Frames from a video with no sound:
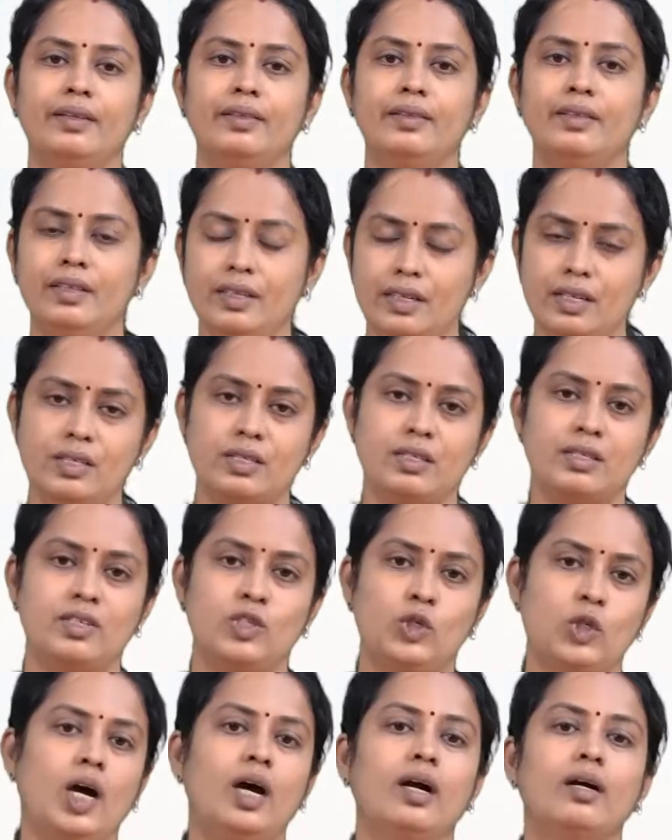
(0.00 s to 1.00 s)
This
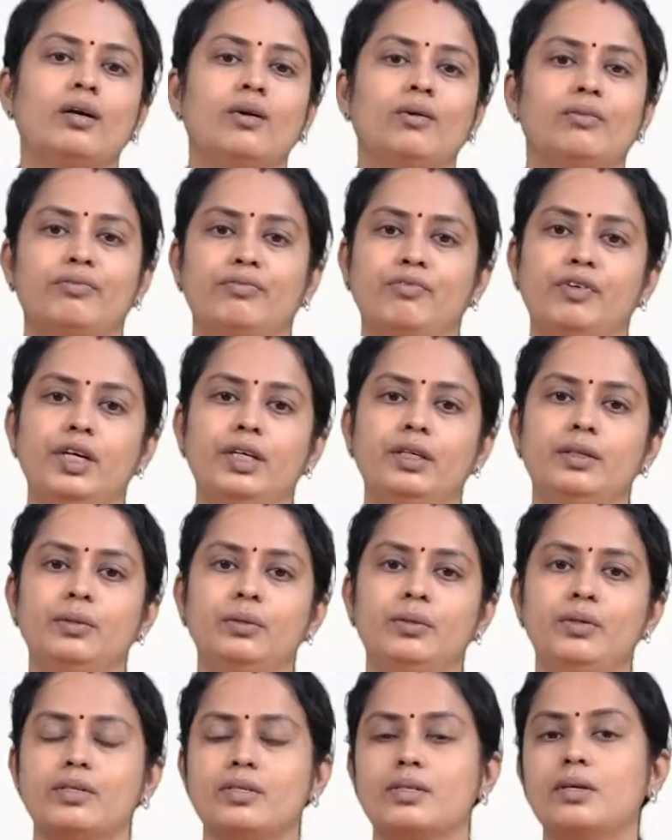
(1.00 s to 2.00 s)
chunk of
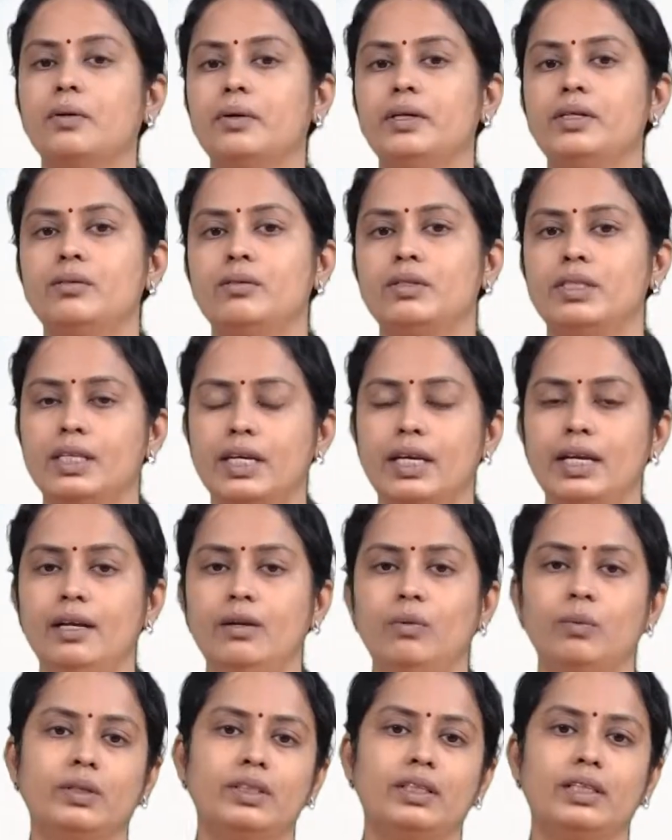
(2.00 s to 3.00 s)
video is going to
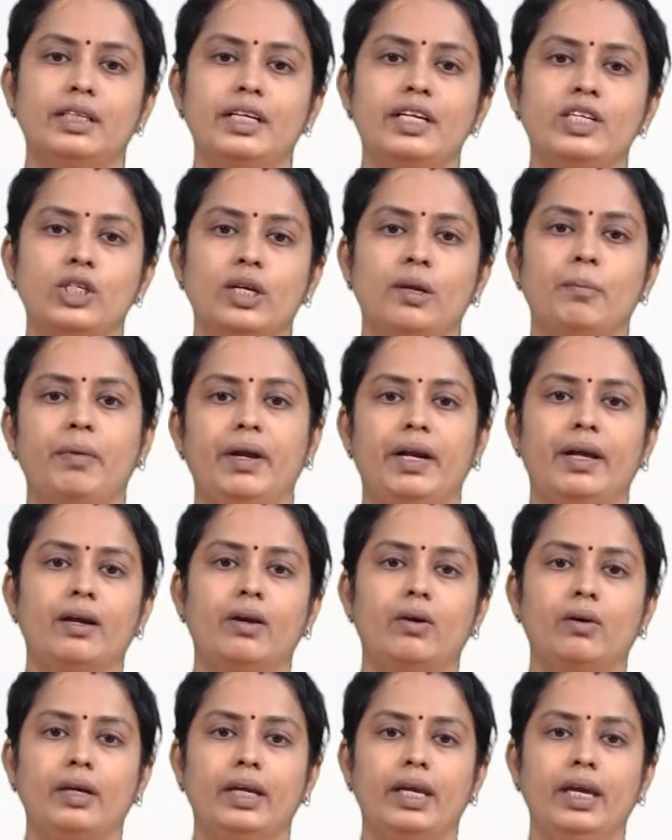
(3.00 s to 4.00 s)
deal with the teaching
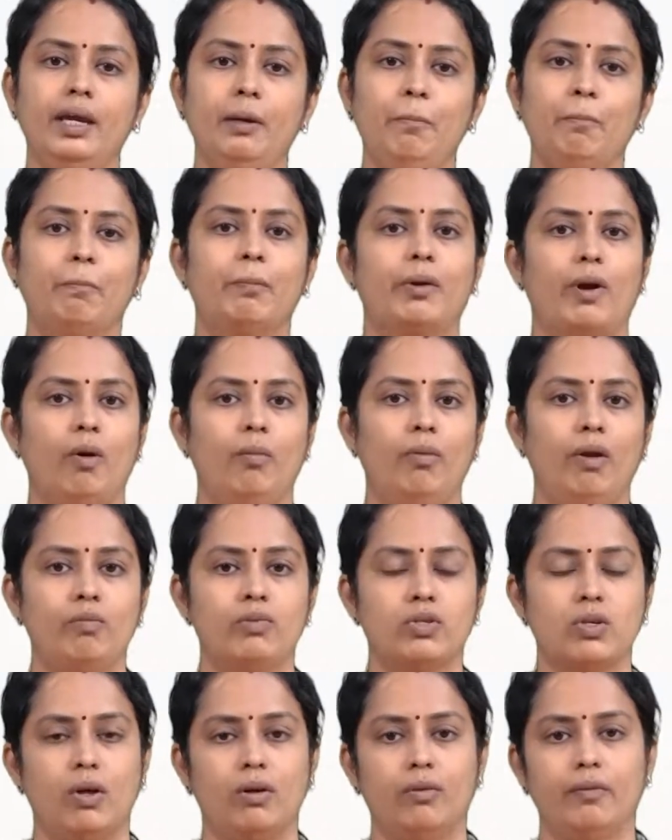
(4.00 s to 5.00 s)
pedagogy problem
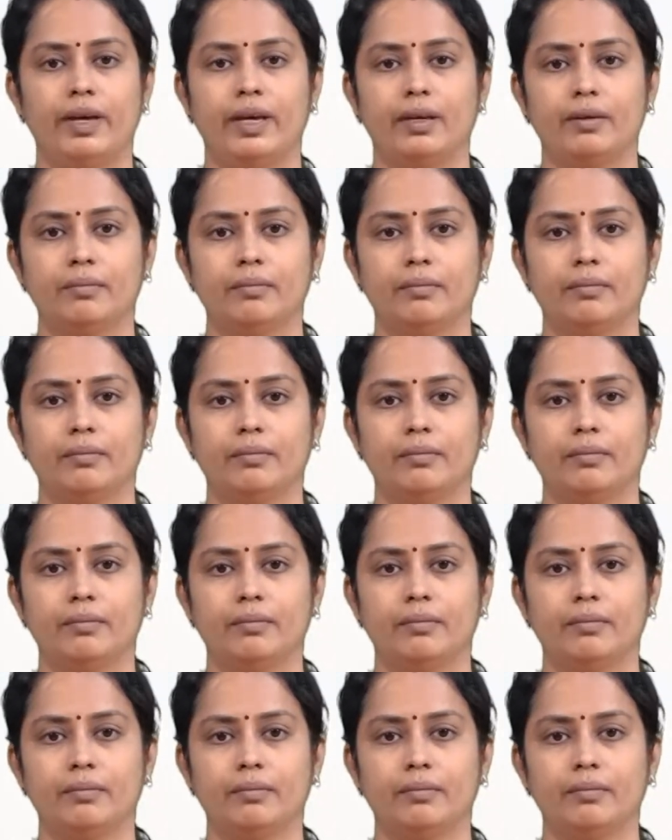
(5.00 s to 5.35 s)
solving.